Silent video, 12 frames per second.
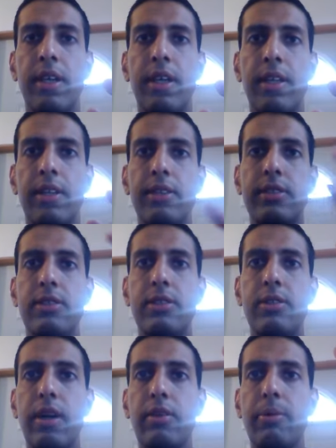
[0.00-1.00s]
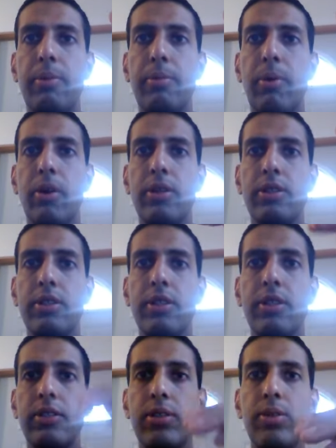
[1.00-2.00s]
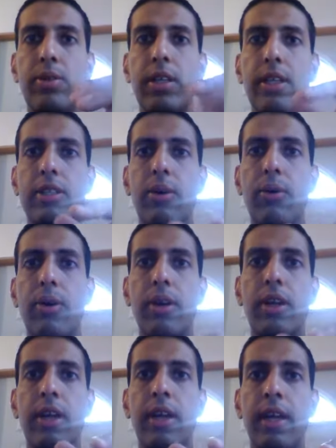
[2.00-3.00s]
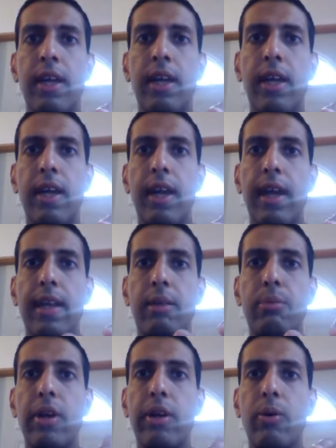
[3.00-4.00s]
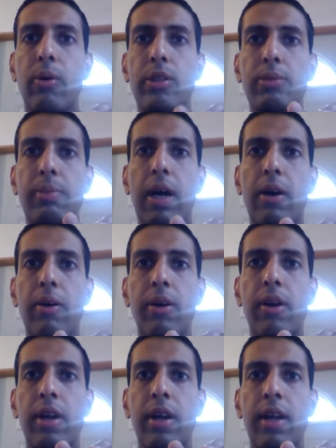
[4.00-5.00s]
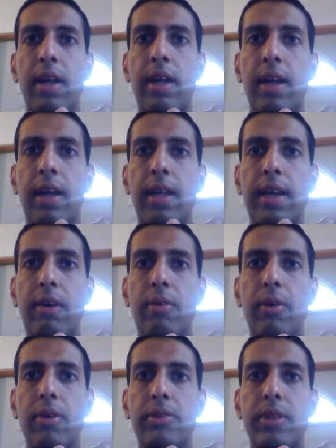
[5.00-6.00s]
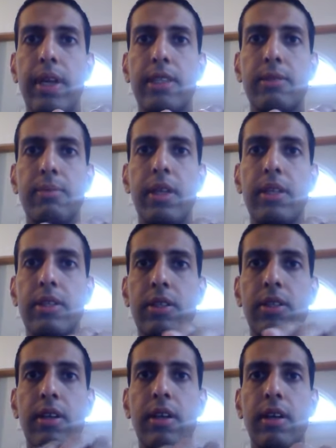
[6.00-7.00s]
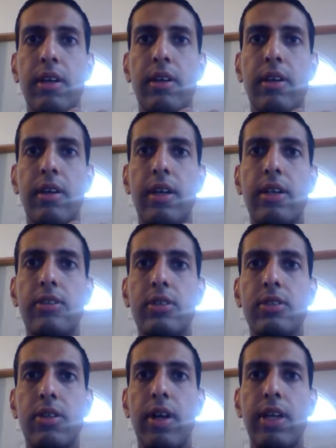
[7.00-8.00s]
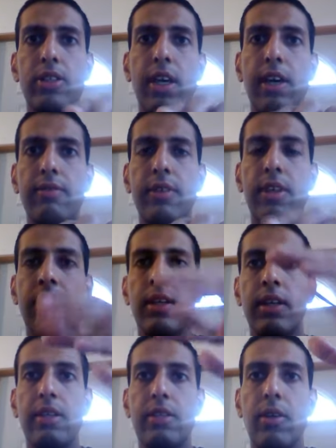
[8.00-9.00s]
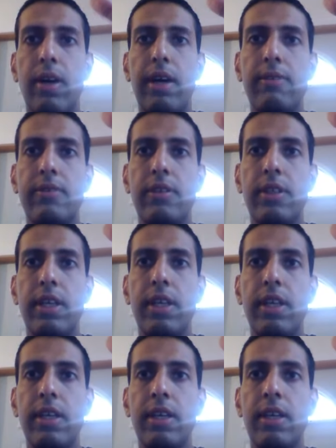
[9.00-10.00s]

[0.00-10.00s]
This is directly proportional to the torque and the brake horsepower that will transmit to the engine's crankshaft. So after the